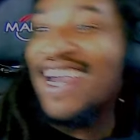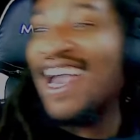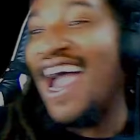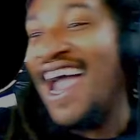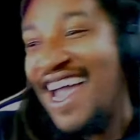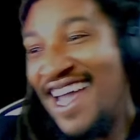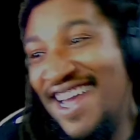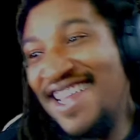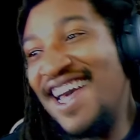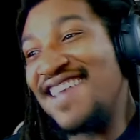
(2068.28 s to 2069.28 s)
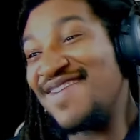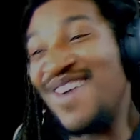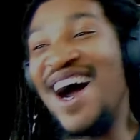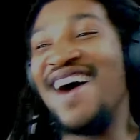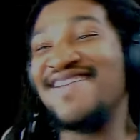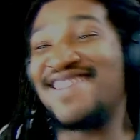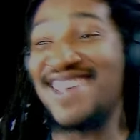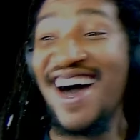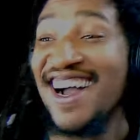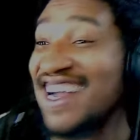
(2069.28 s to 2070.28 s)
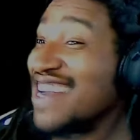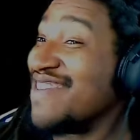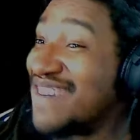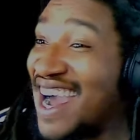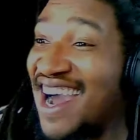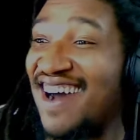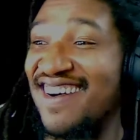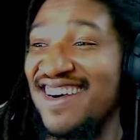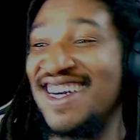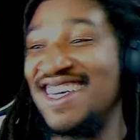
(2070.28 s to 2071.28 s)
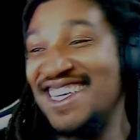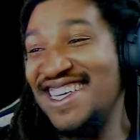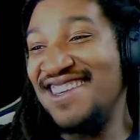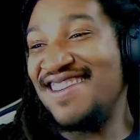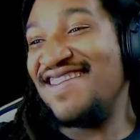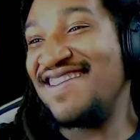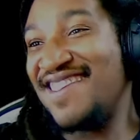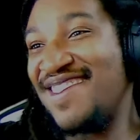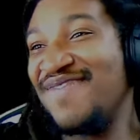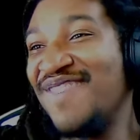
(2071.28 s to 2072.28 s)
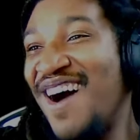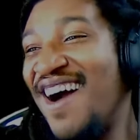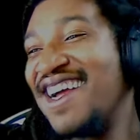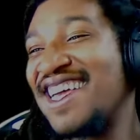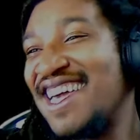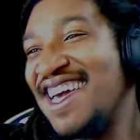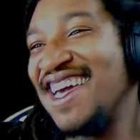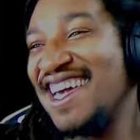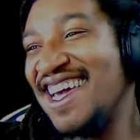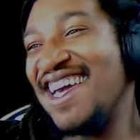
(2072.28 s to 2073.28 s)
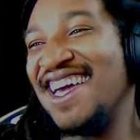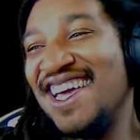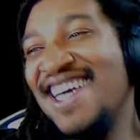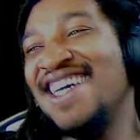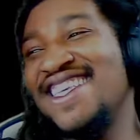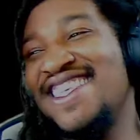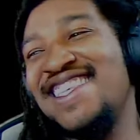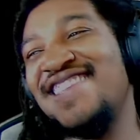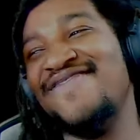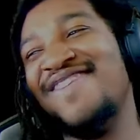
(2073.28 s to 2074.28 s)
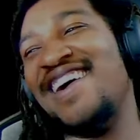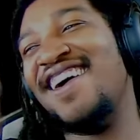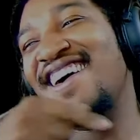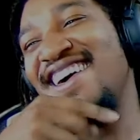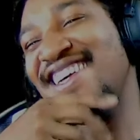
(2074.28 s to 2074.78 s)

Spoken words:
Hey, that's what I'm talking about. Smart kid. Smart